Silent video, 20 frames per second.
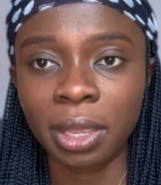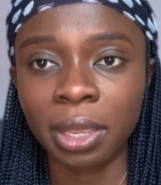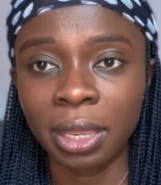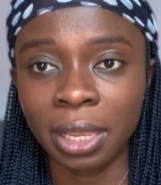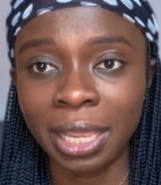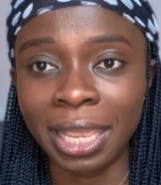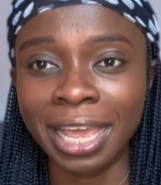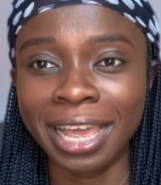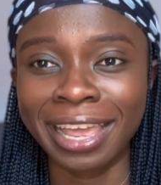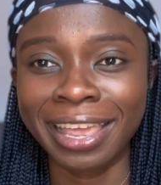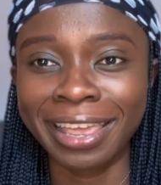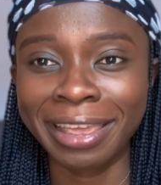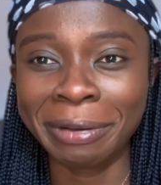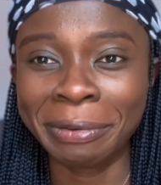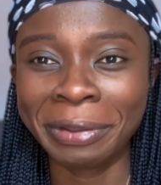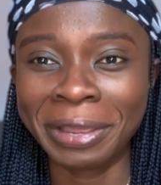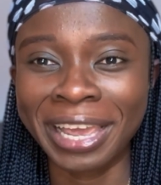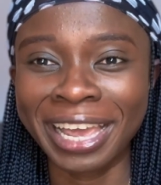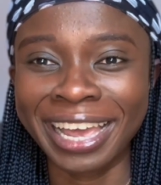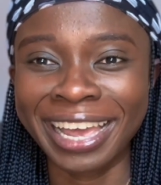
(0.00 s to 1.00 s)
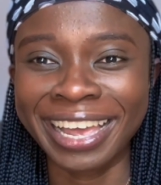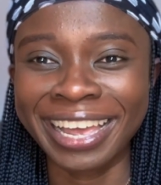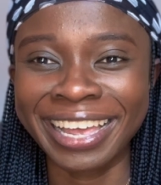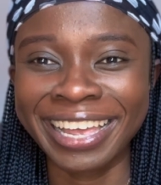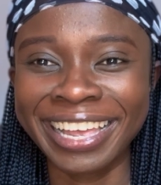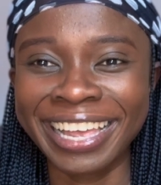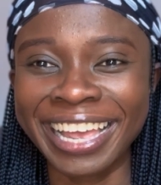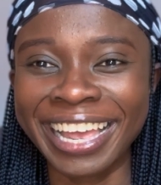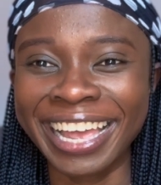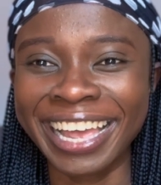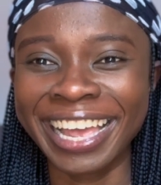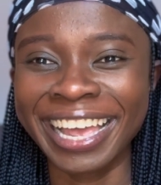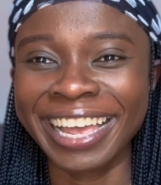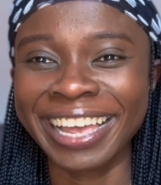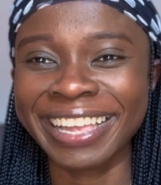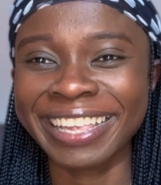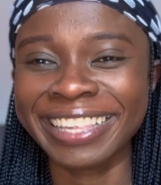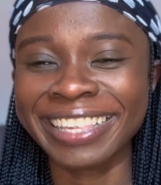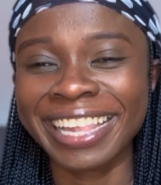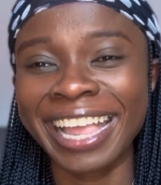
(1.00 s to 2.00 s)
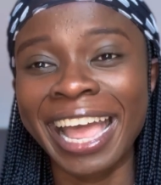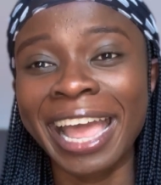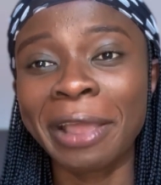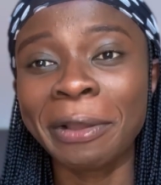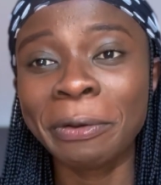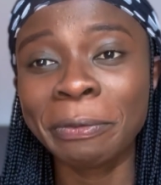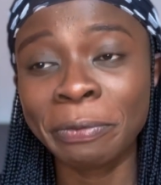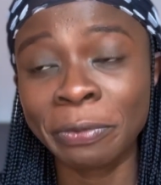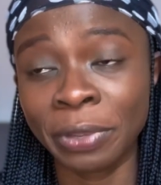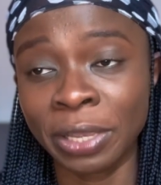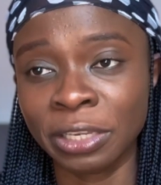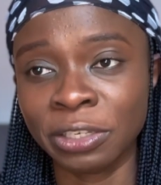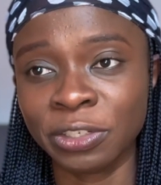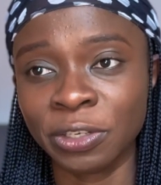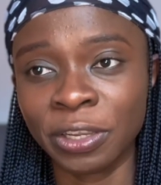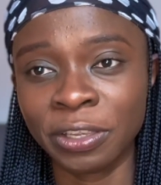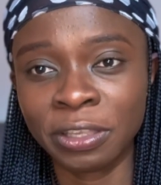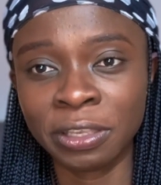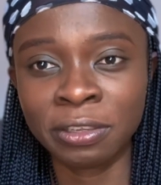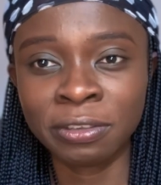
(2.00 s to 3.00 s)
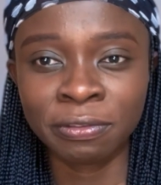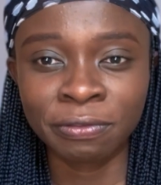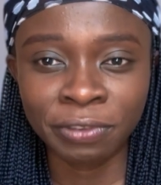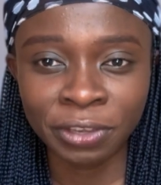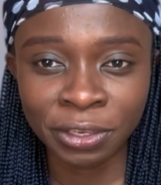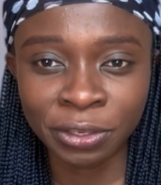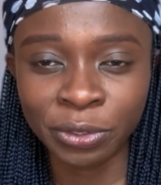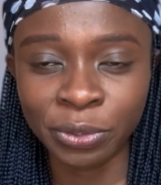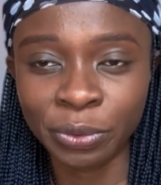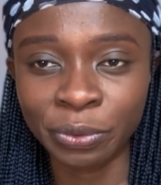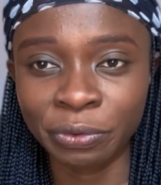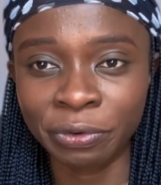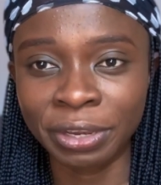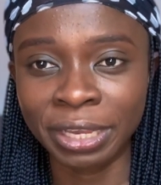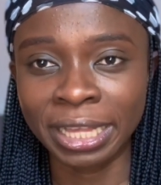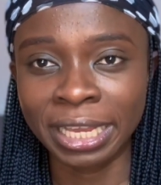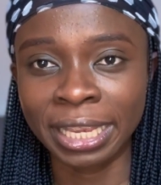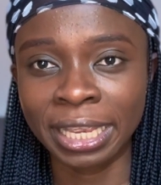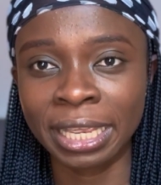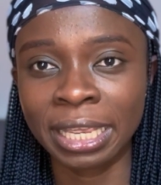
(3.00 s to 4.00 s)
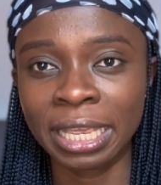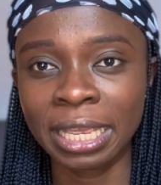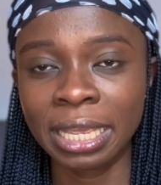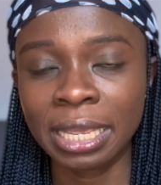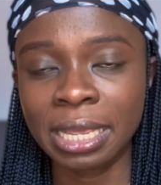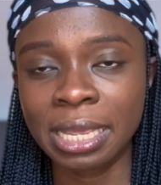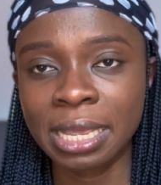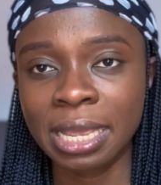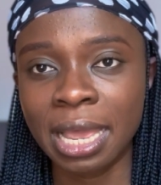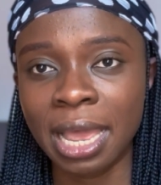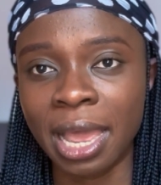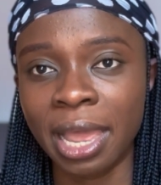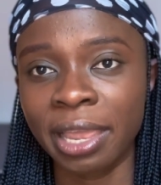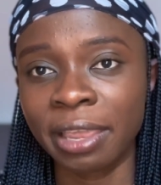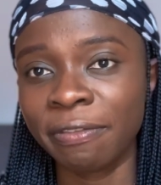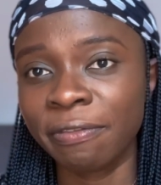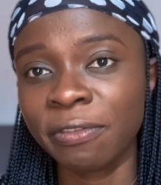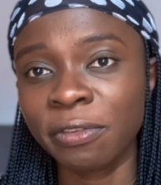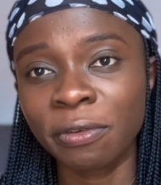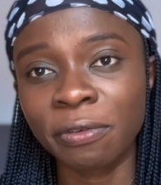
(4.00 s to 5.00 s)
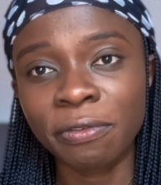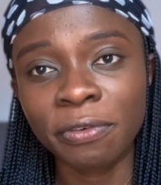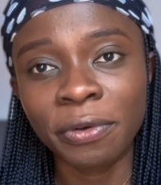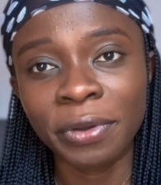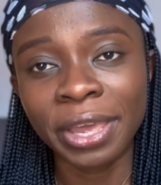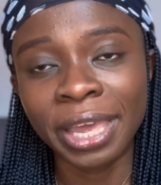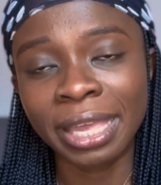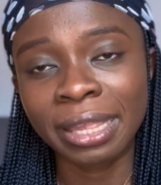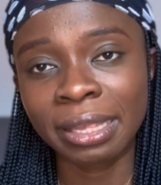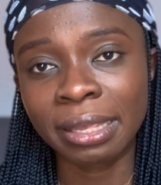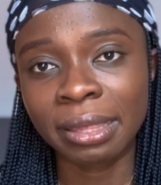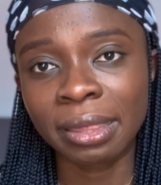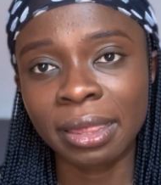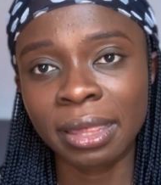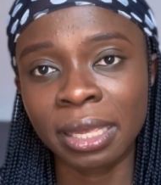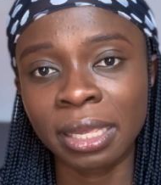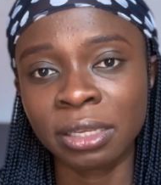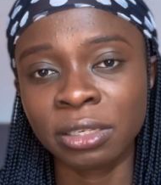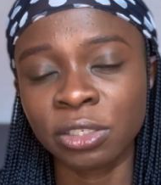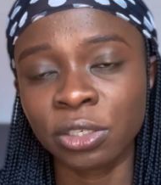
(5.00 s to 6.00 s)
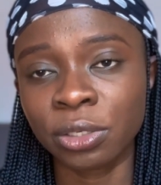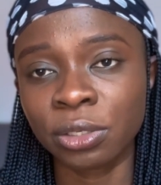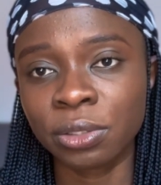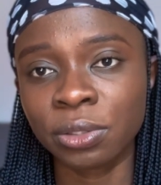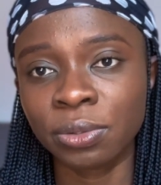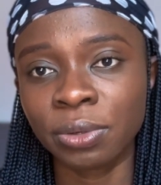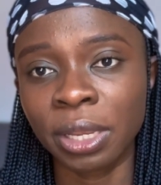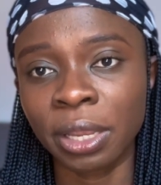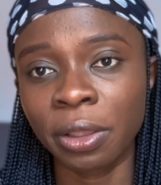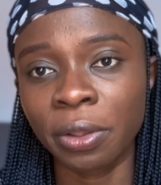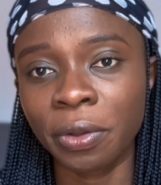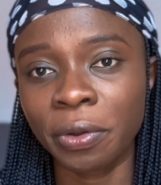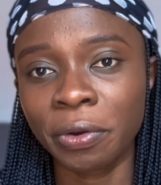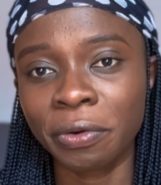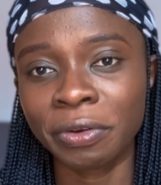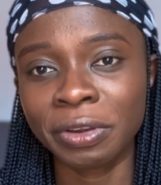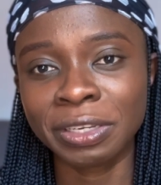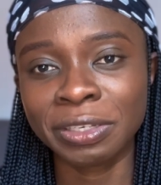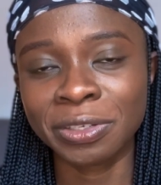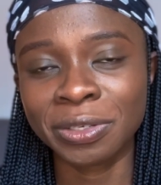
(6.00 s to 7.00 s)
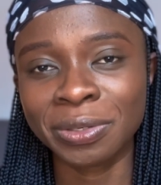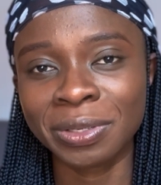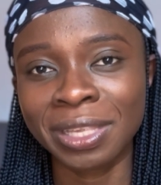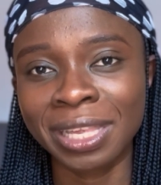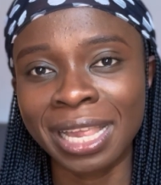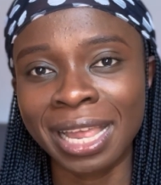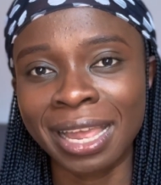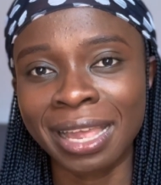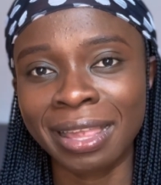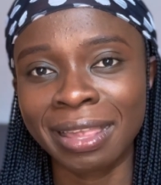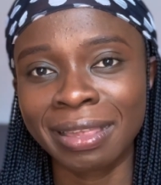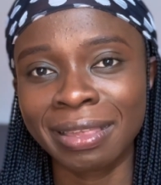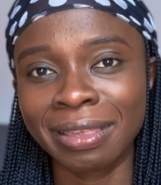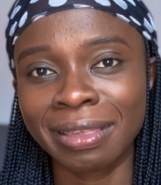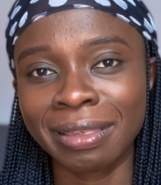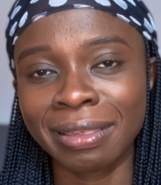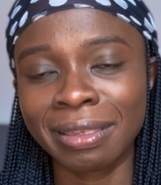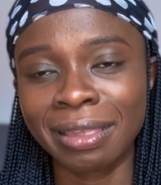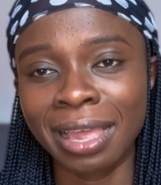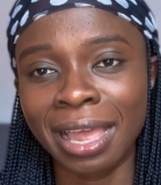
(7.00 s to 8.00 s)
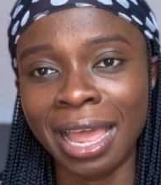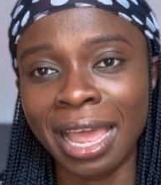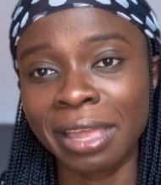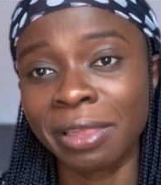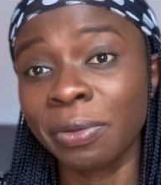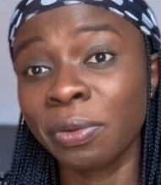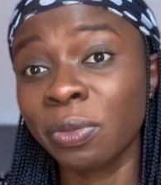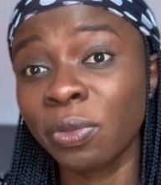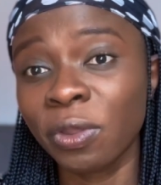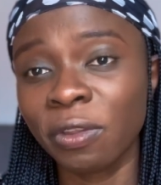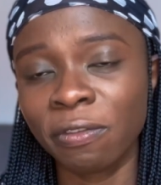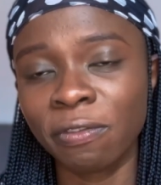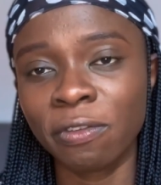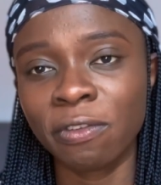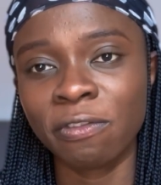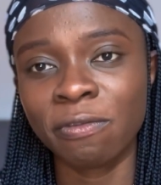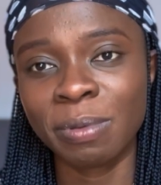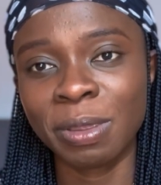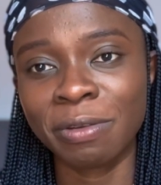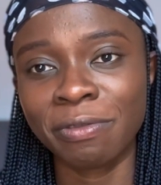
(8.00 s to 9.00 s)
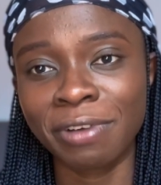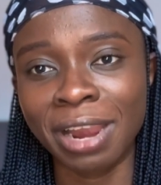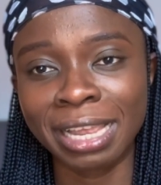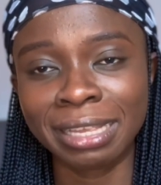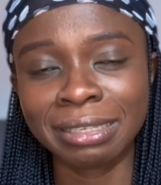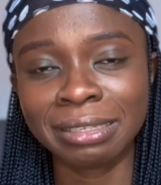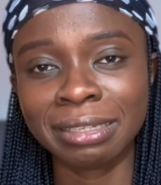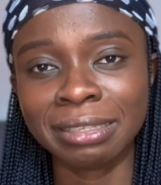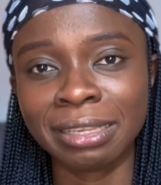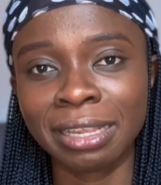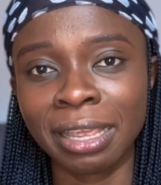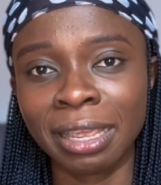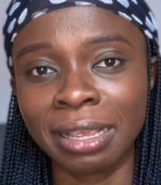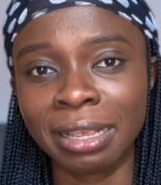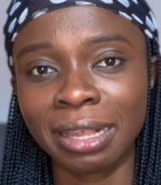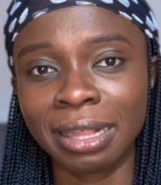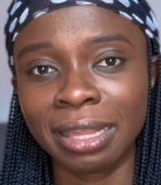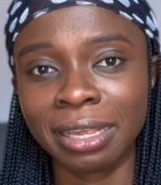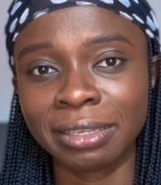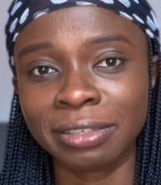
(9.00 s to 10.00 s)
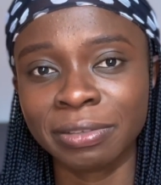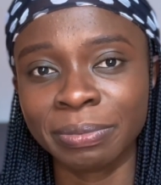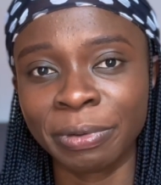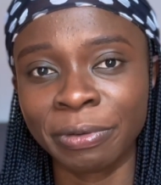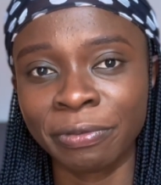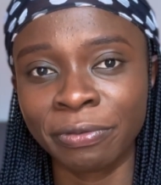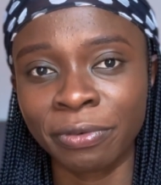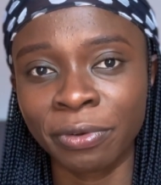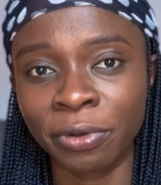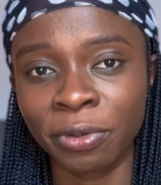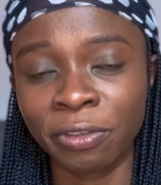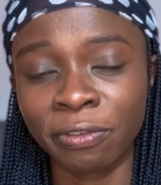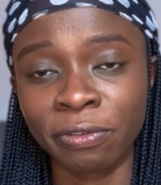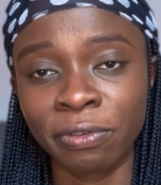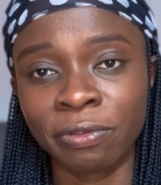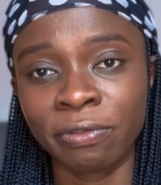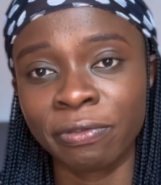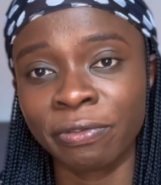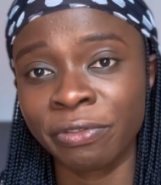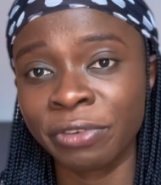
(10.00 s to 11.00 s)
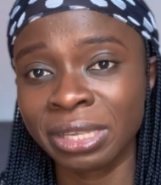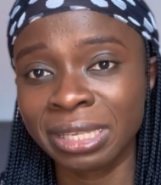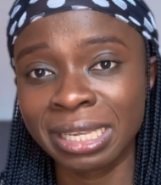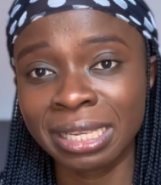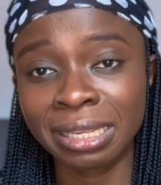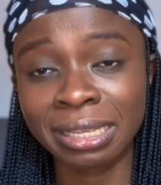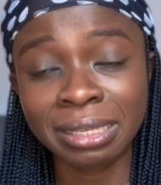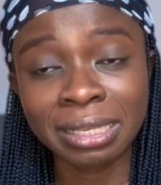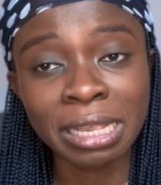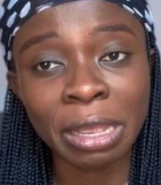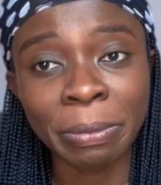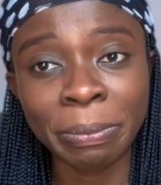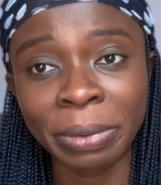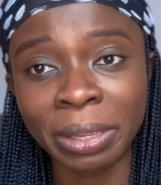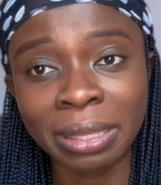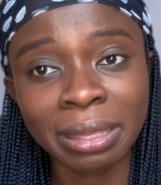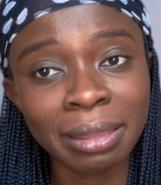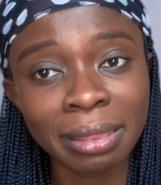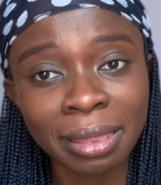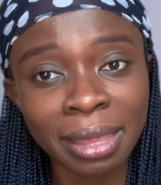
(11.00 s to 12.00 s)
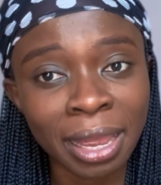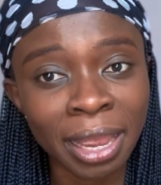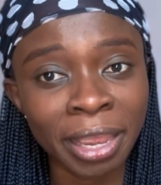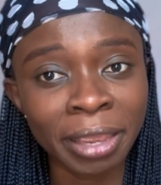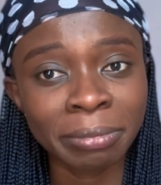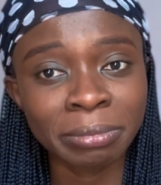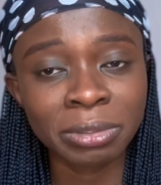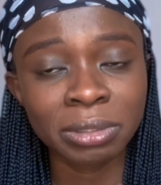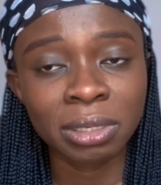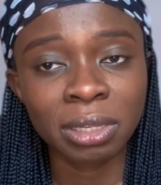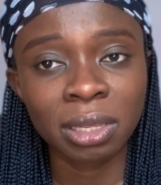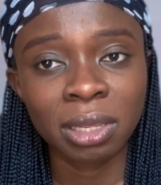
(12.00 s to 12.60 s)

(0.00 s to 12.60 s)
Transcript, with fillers: yeah, here we are. Um, I hope you enjoyed this video really. If not for anything, just to encourage you that I don't know if you've been writing the NCLEX before, if you've written it how many times,